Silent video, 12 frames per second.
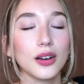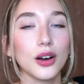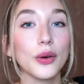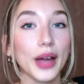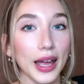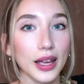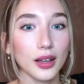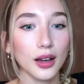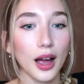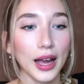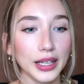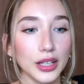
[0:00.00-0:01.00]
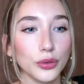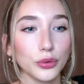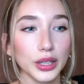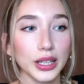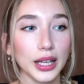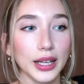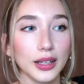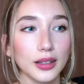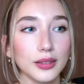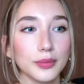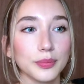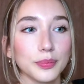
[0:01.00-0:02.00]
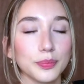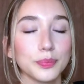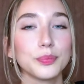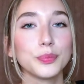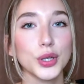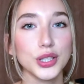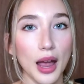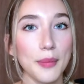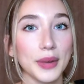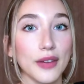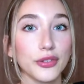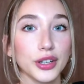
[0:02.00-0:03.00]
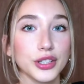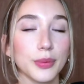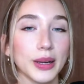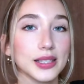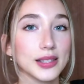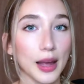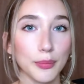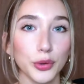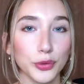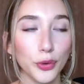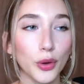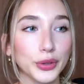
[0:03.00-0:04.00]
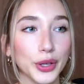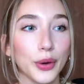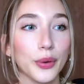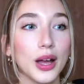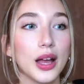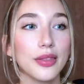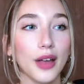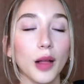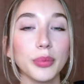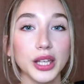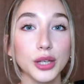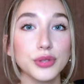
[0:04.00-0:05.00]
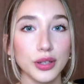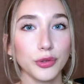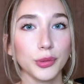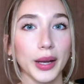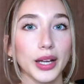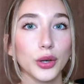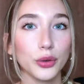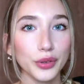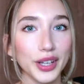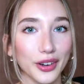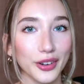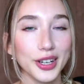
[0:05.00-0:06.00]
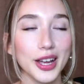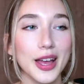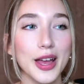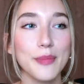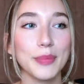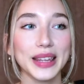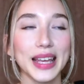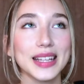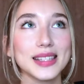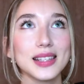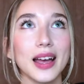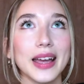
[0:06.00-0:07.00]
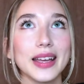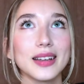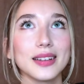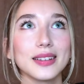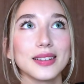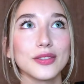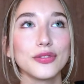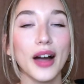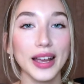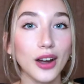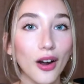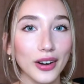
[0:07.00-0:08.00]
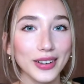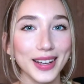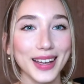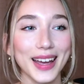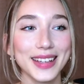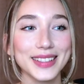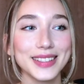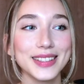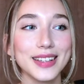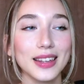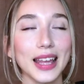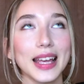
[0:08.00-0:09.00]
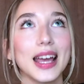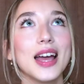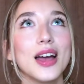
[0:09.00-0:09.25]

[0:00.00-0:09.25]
okay, I need to really like put time and effort into my design portfolio that I'll be using for my career. But then it's like fine art had like